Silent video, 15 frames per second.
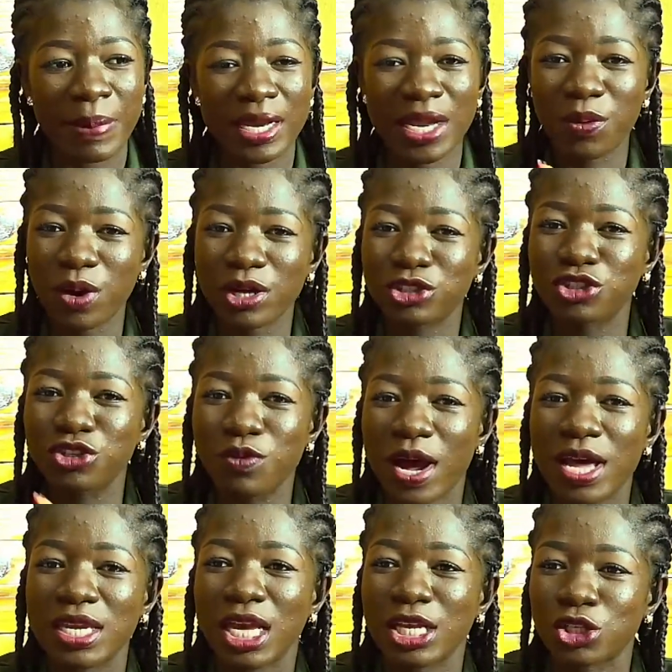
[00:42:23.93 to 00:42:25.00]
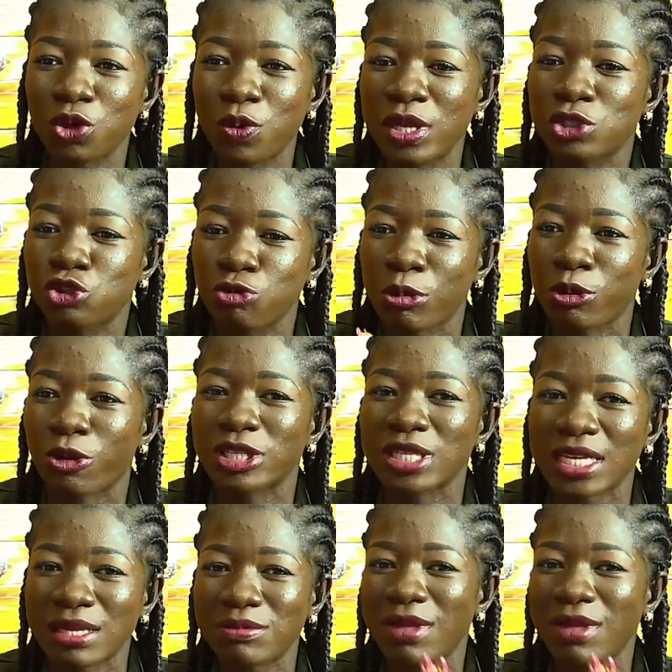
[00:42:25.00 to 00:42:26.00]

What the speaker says: But the washroom one, there's always too much because